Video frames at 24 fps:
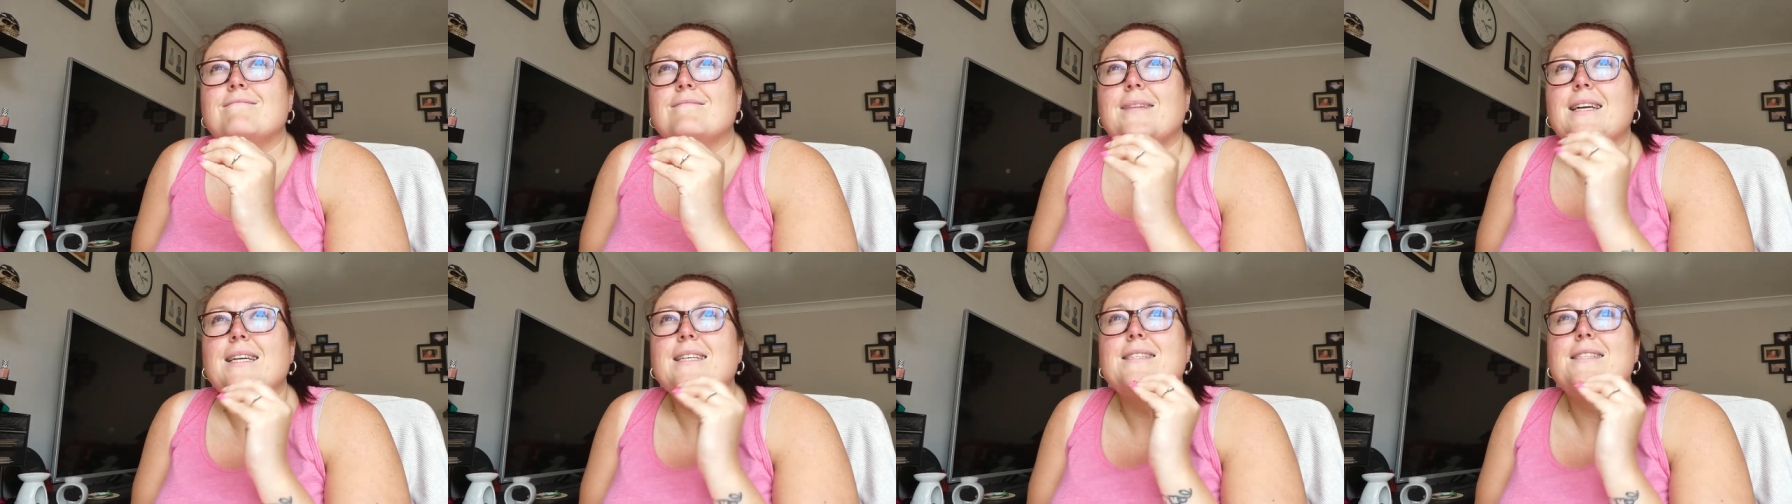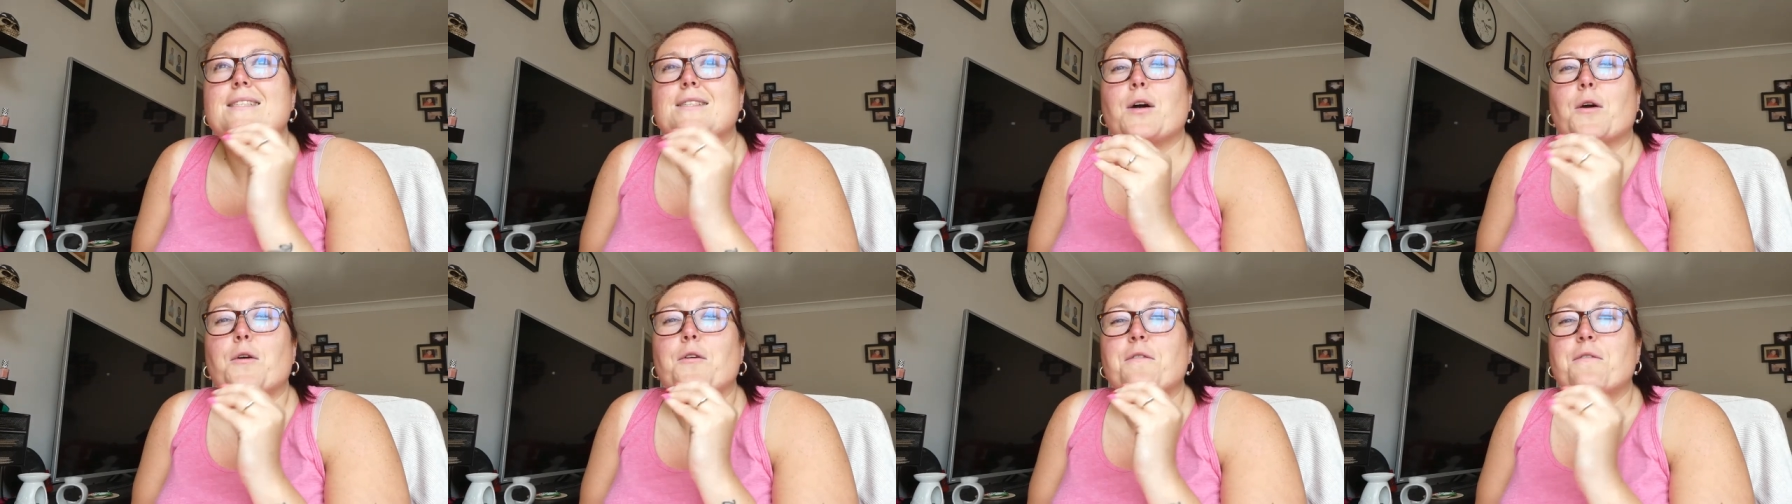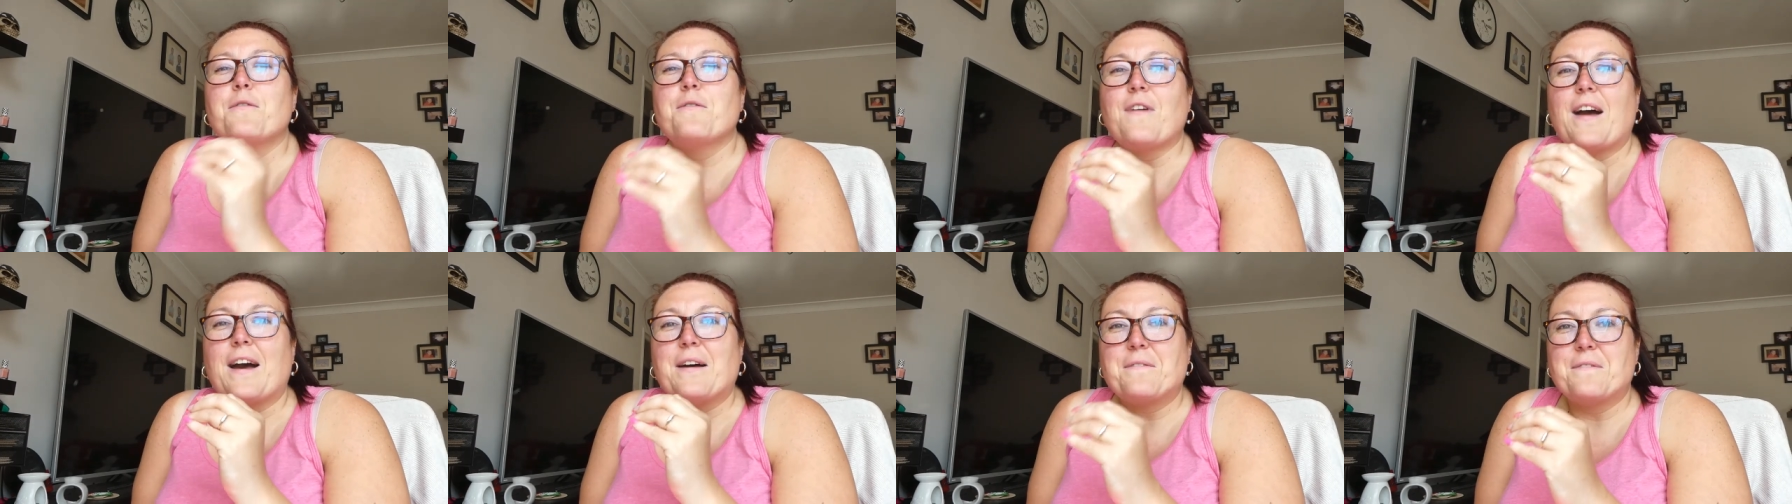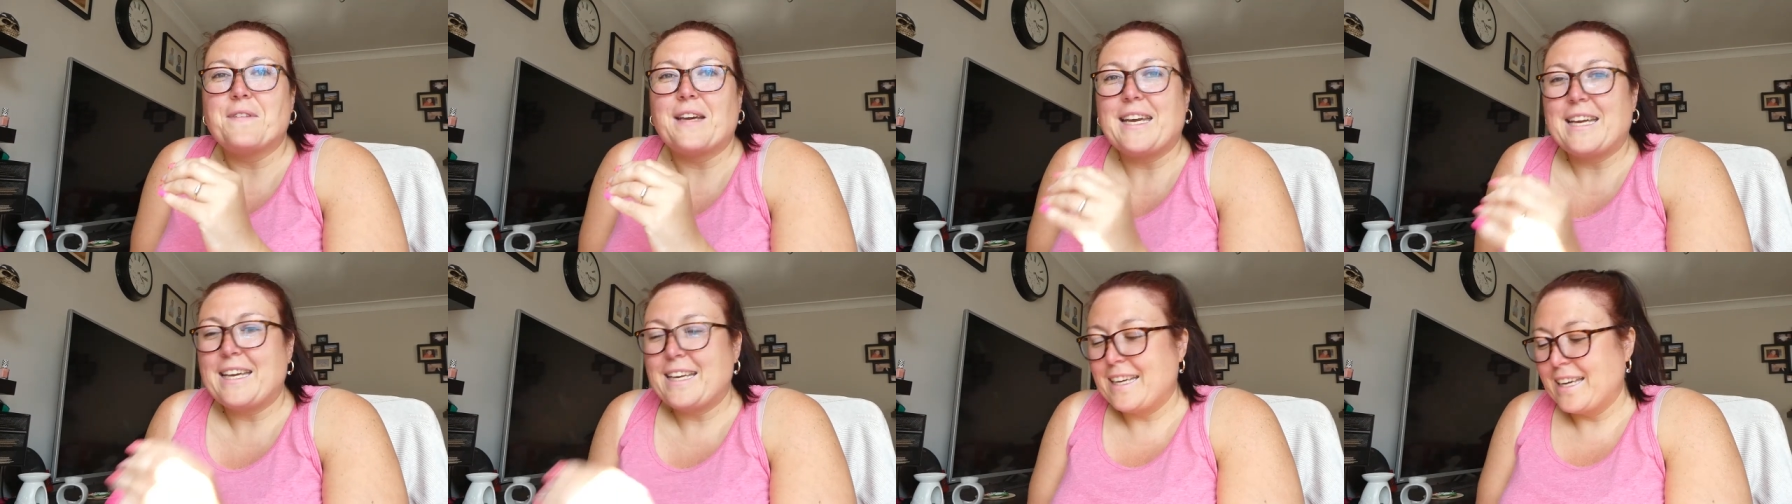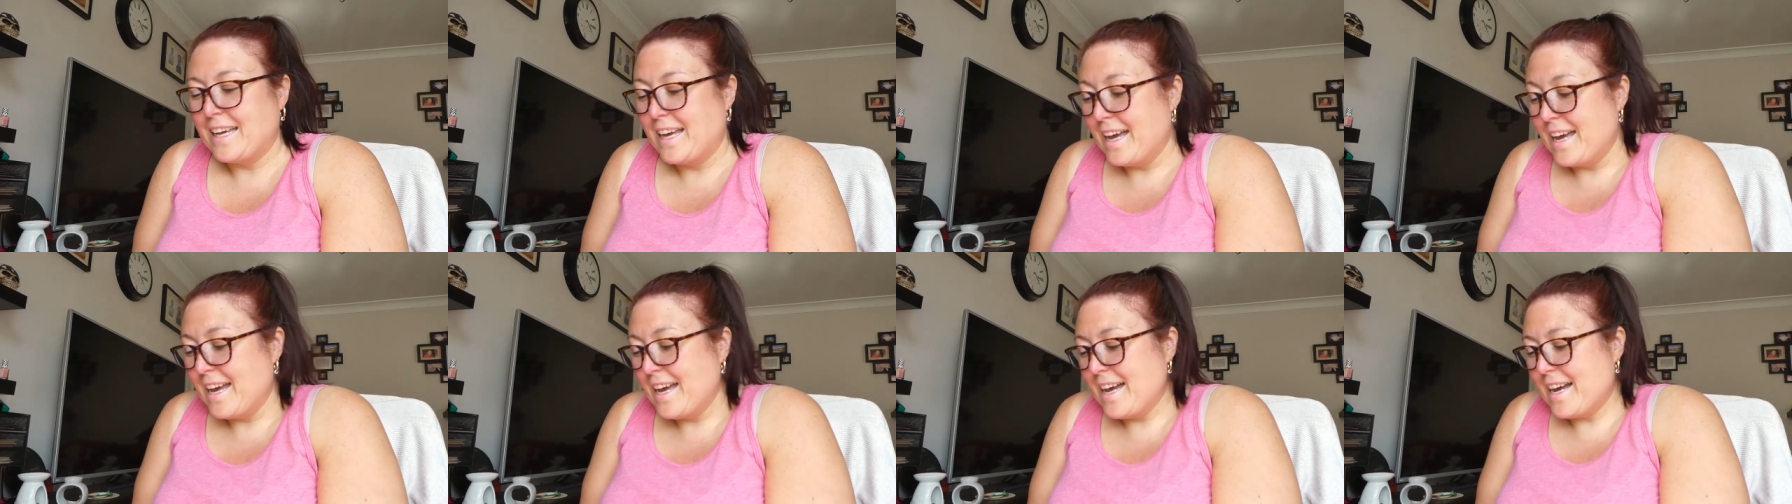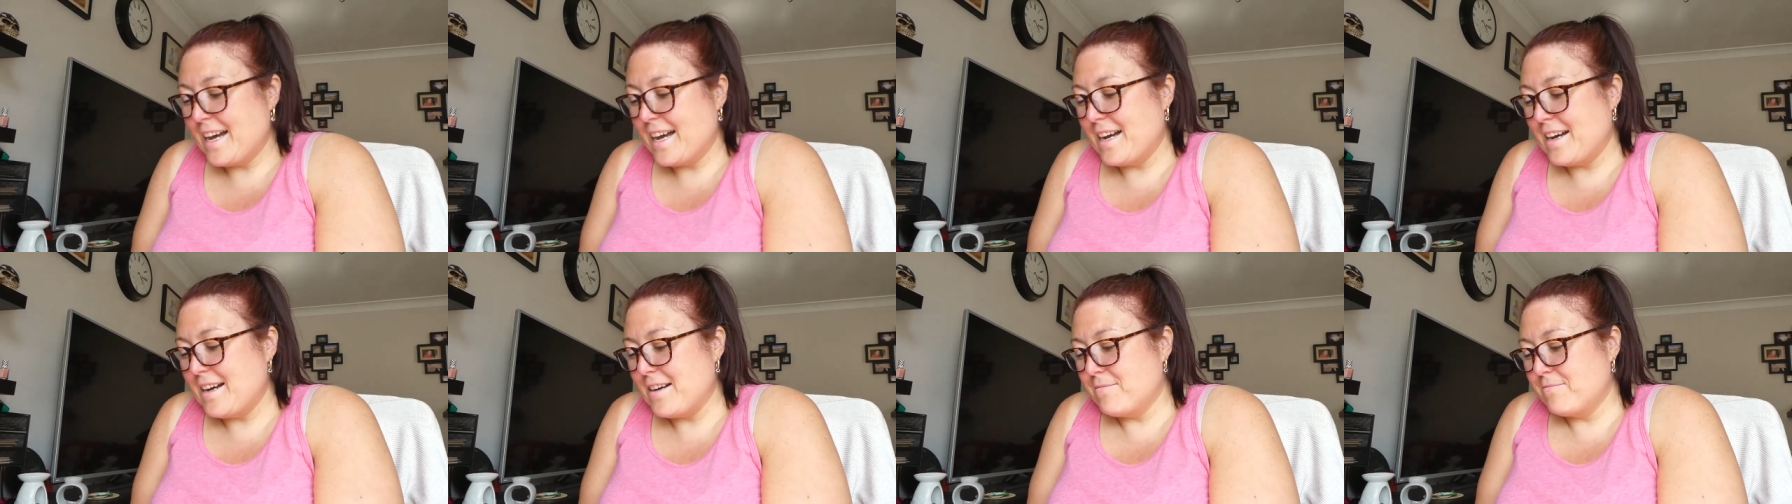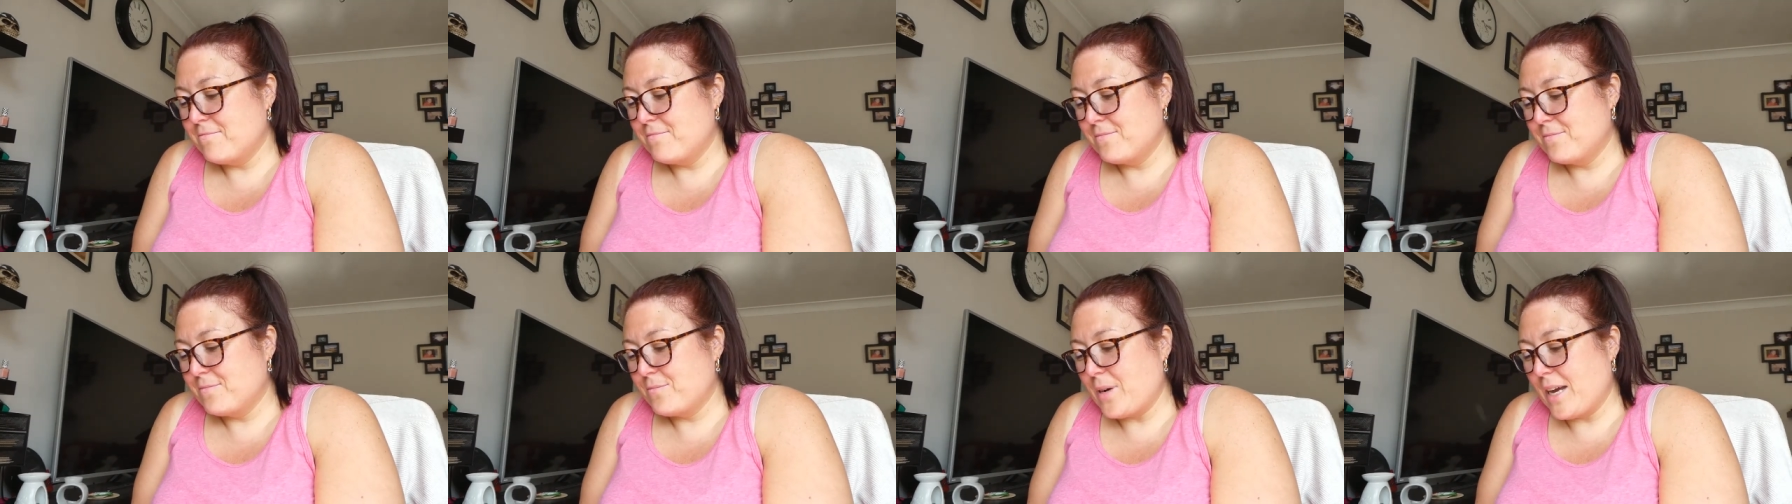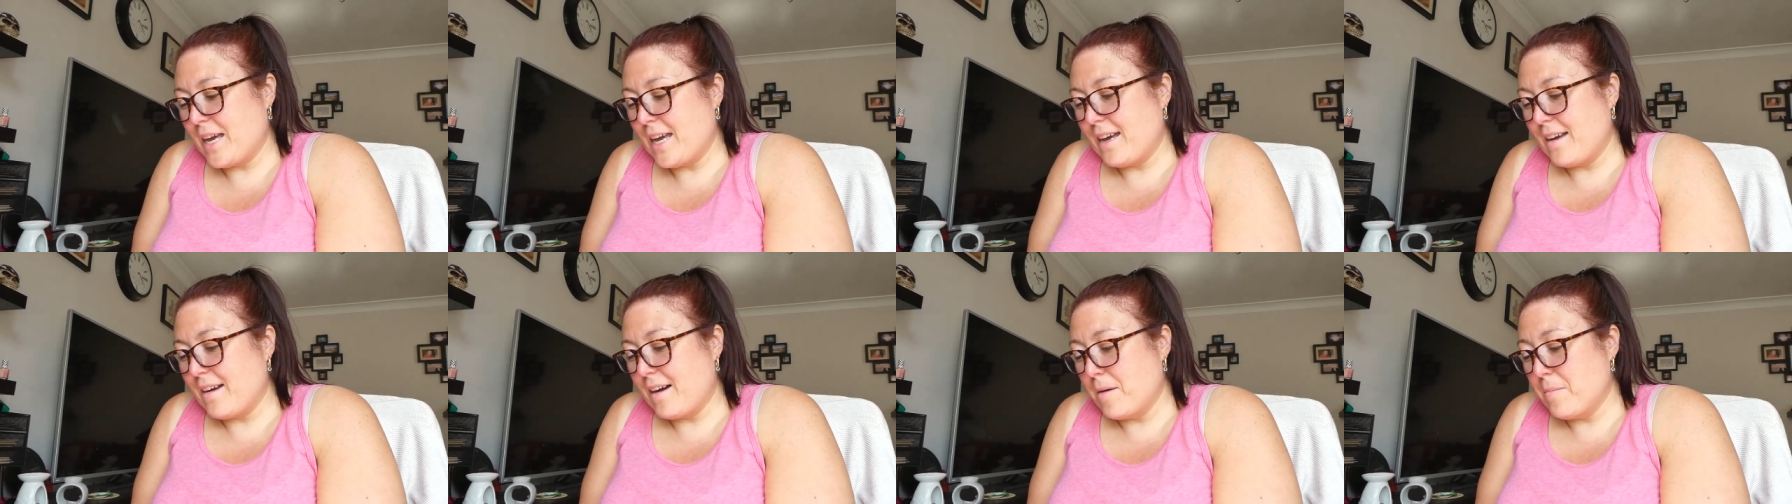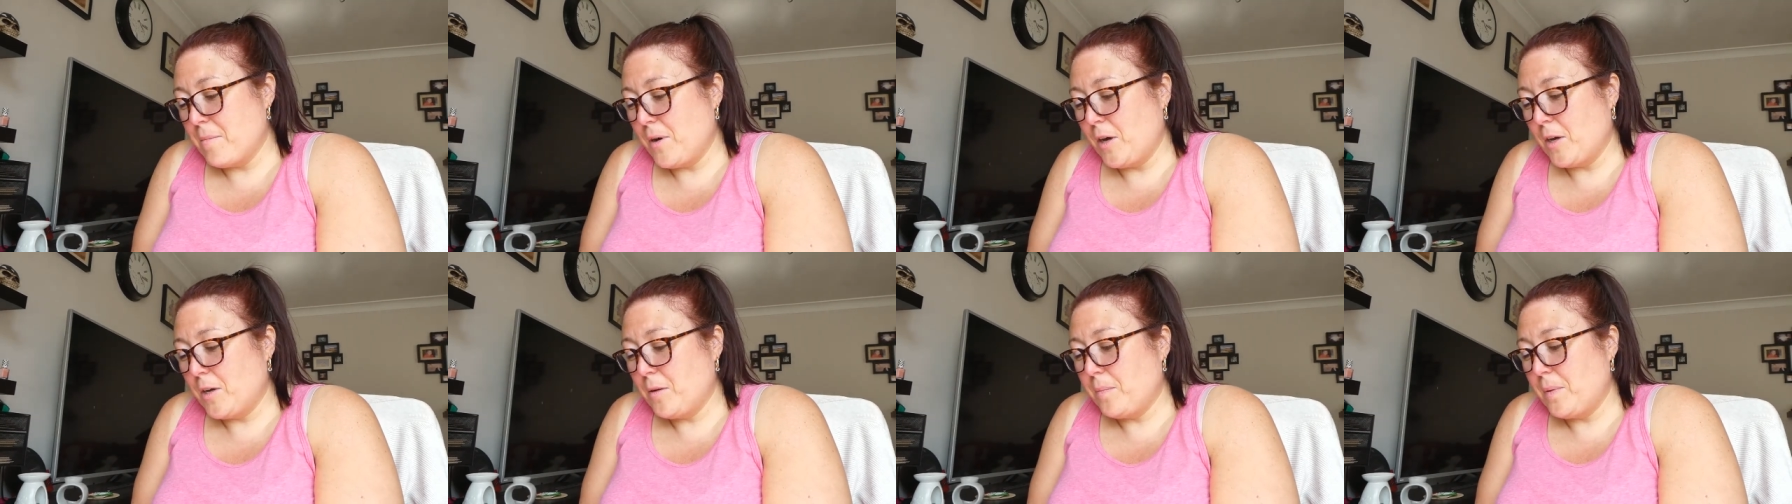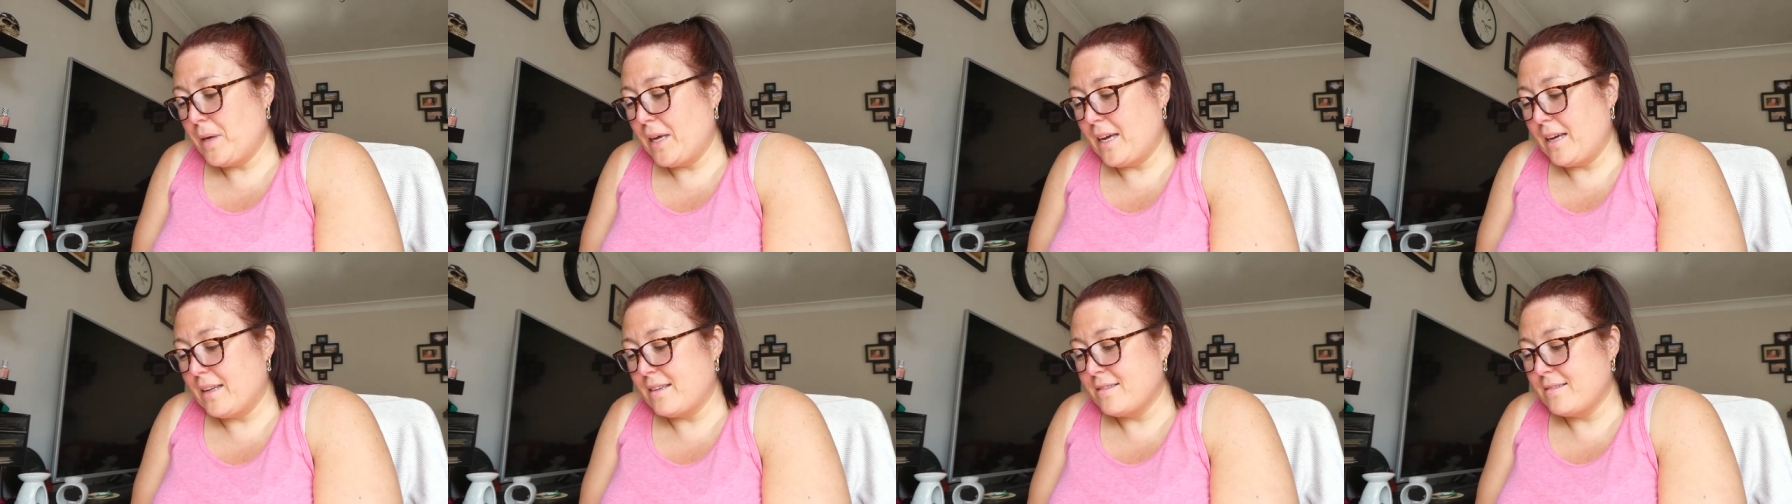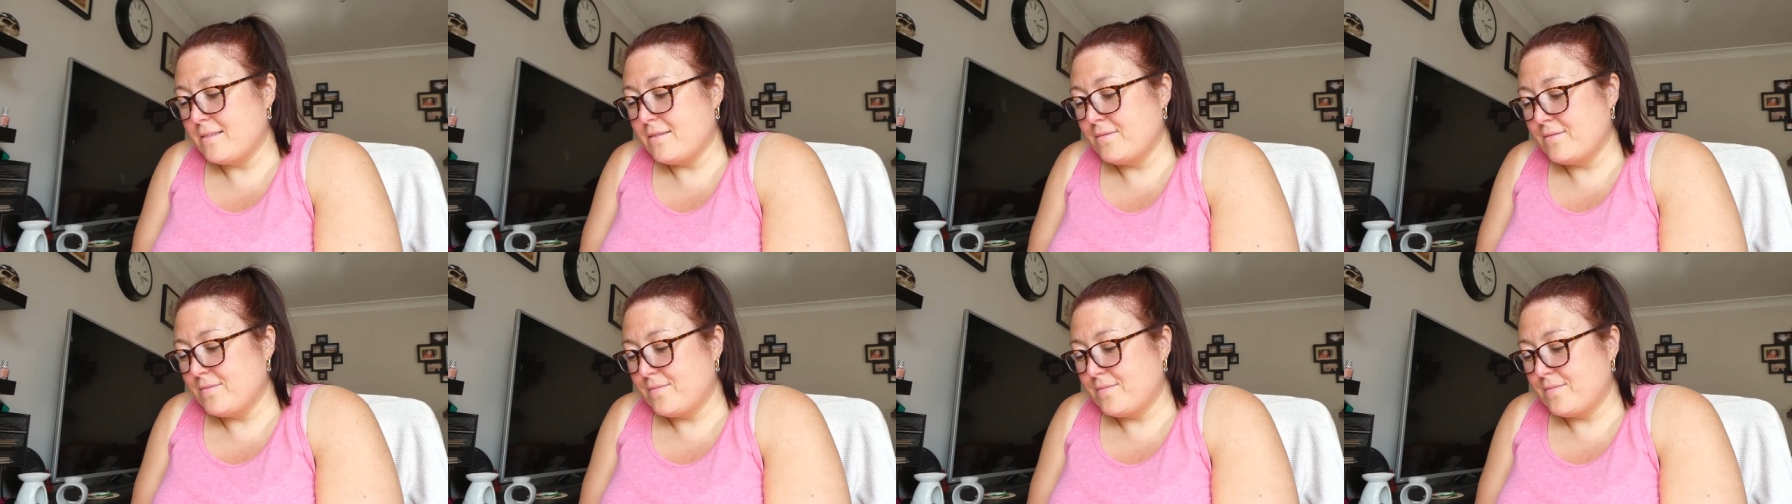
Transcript: it's so faffy um, where I'm hoping